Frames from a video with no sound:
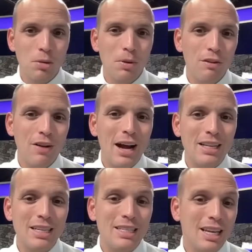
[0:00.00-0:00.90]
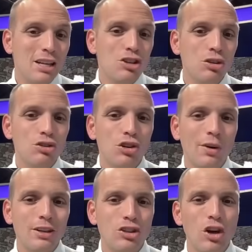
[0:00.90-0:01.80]
but the fact is it is still
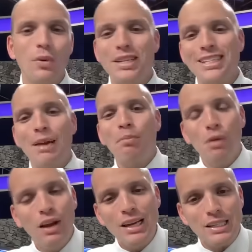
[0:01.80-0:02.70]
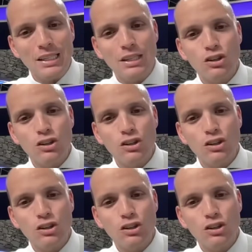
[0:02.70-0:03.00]
showing snow in the same places.